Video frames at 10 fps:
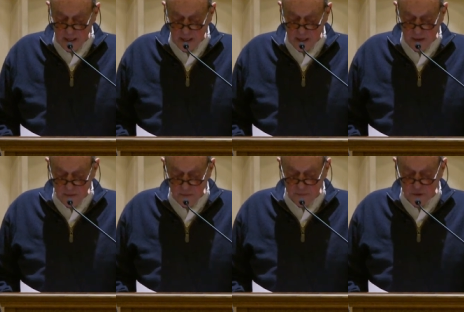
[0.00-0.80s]
Uh,
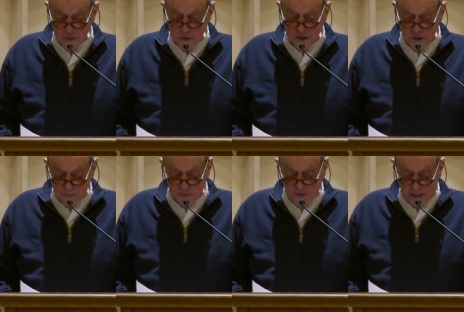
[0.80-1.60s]
rivers were
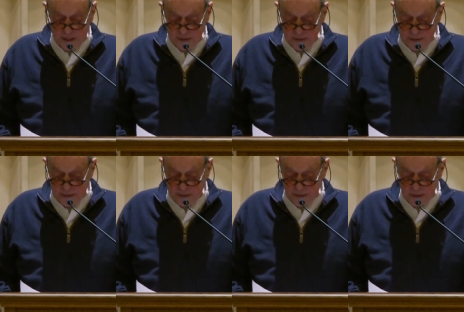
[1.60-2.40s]
simplified,
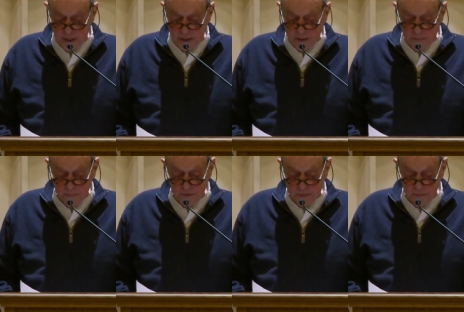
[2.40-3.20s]
and uh,
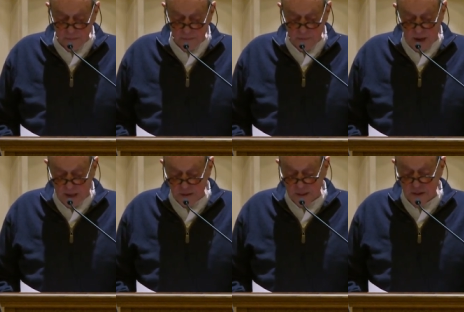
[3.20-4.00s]

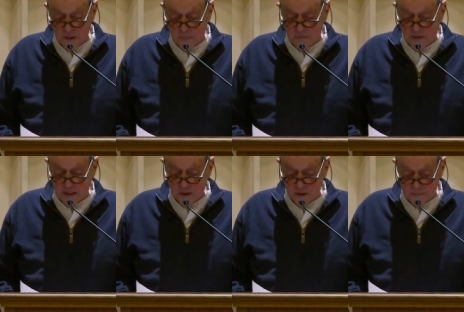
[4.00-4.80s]
I say
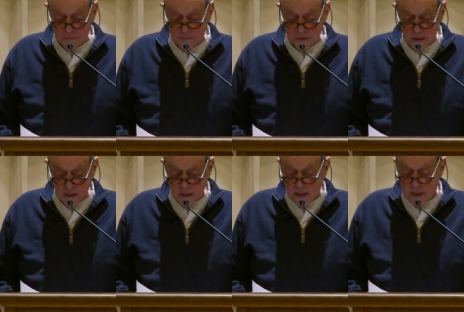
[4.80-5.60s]
simplification
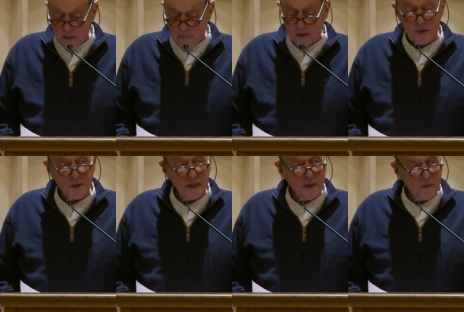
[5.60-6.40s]

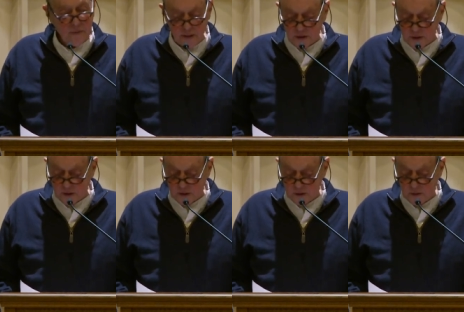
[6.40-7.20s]
because the
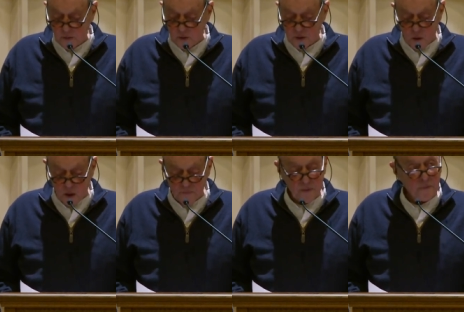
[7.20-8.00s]
intervention was
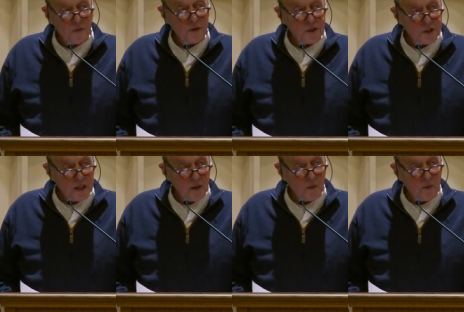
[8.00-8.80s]
often for a
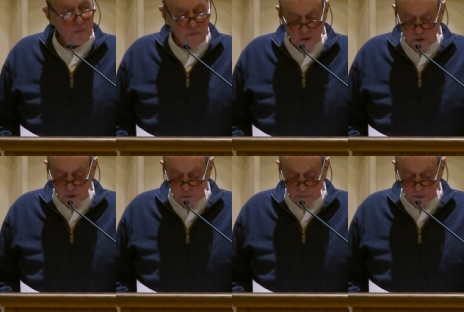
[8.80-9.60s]
single
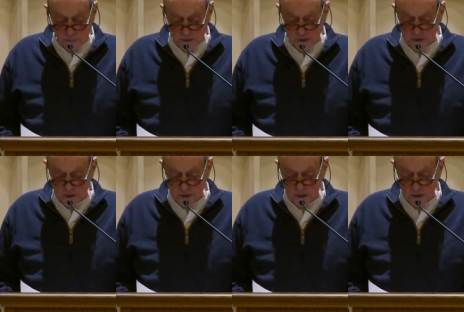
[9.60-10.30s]
functional purpose.